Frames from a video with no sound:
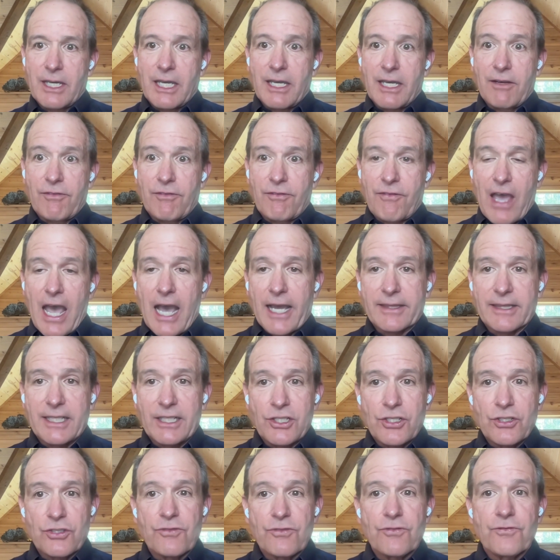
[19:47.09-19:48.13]
In fact, they
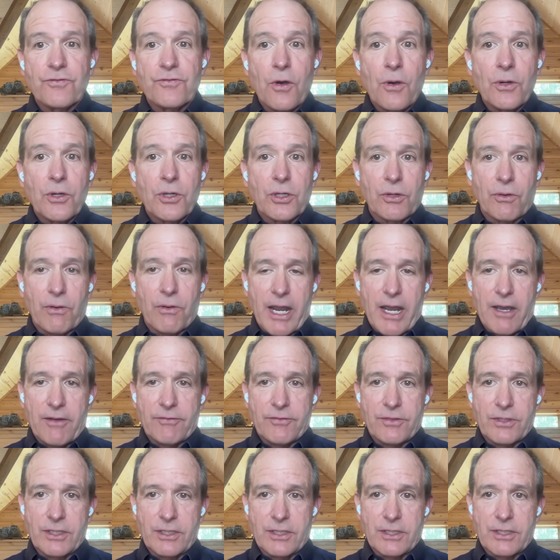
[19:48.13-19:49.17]
just
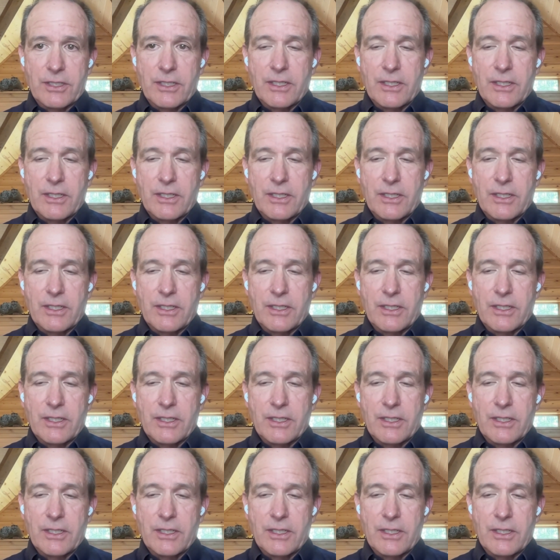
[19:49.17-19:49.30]
photographed it.